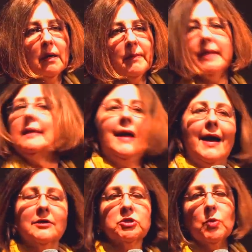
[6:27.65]
but in
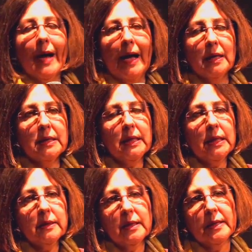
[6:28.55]

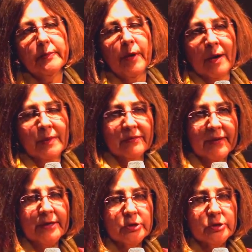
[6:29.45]
actuality, the Department of